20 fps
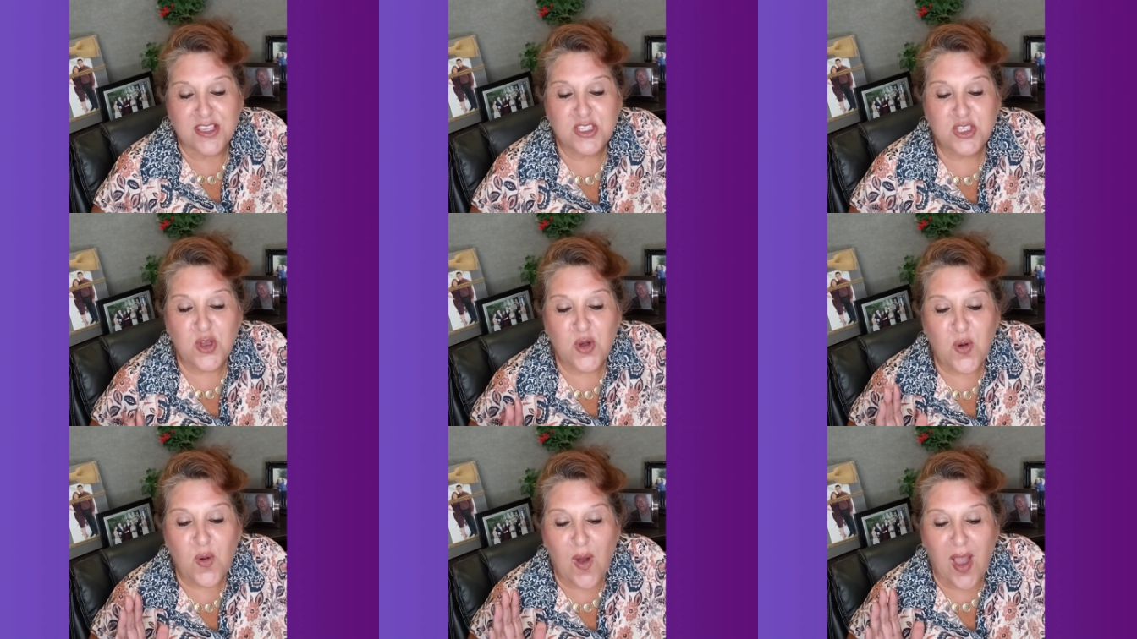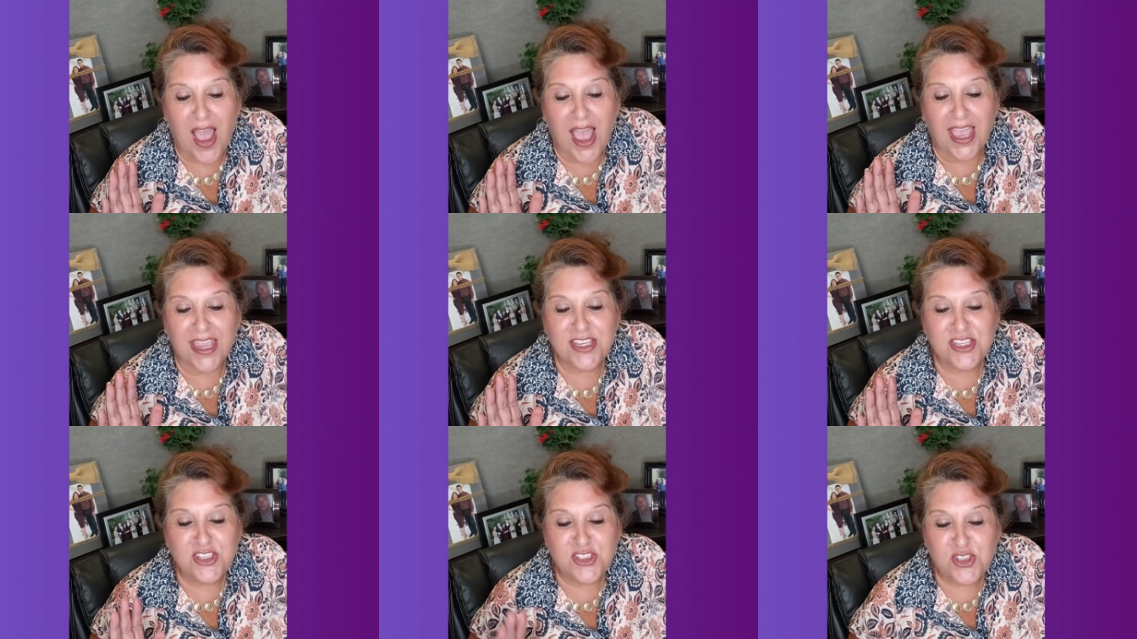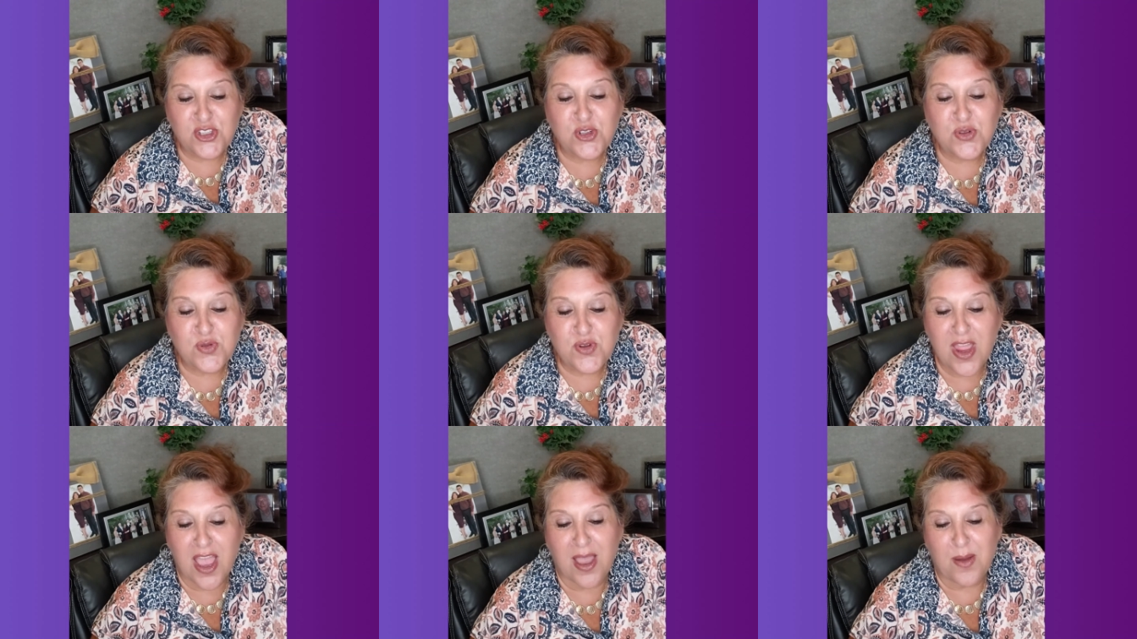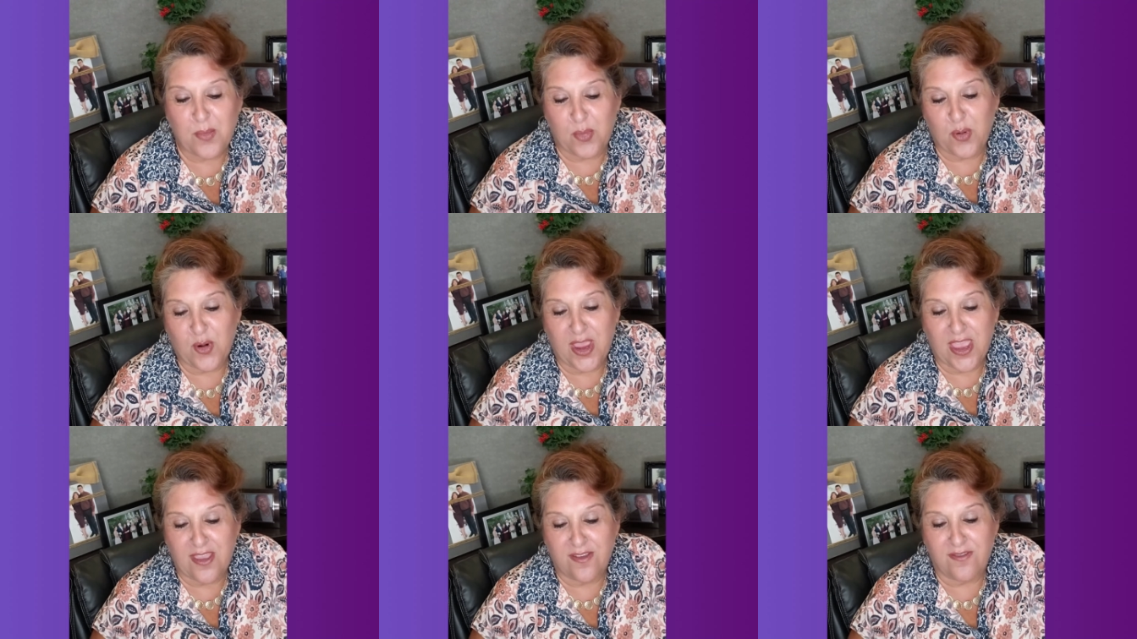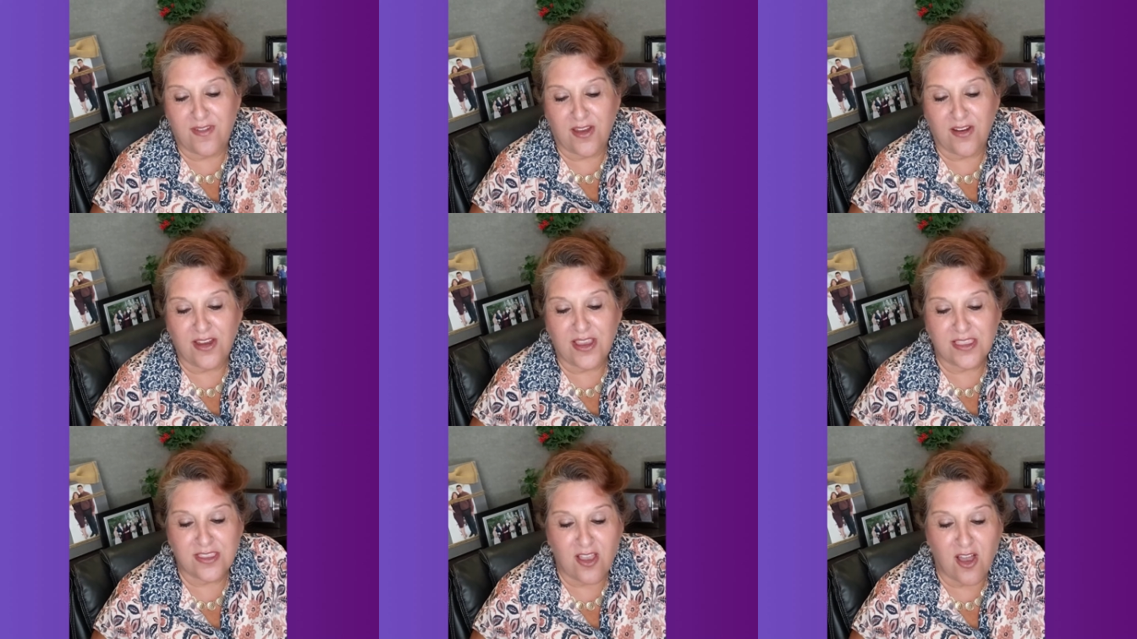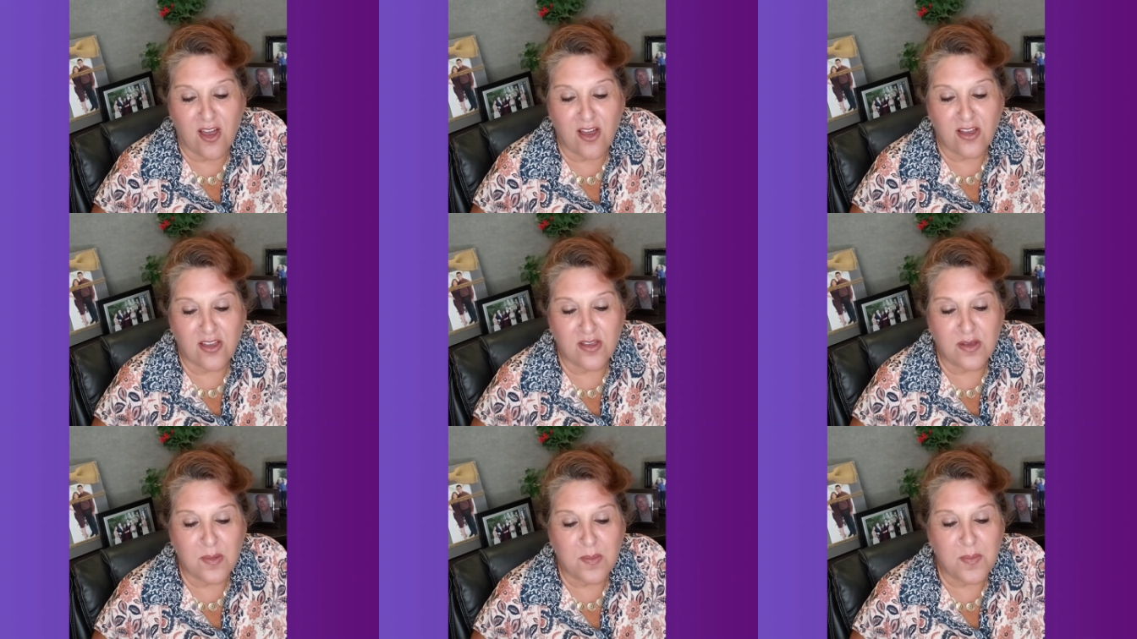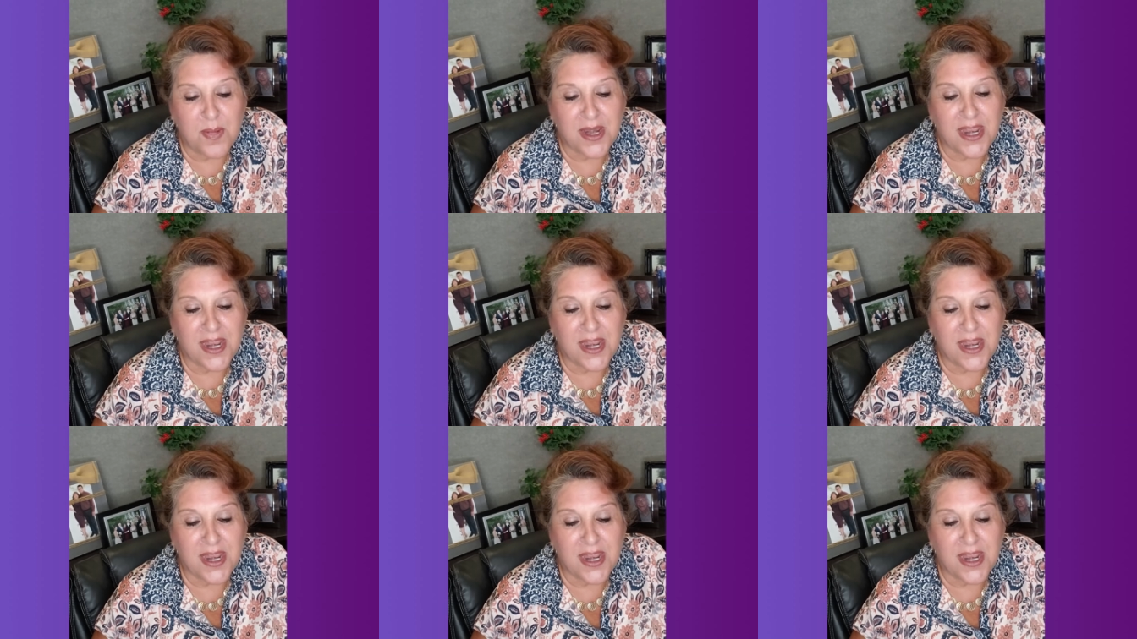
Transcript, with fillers: So I do not pray very long,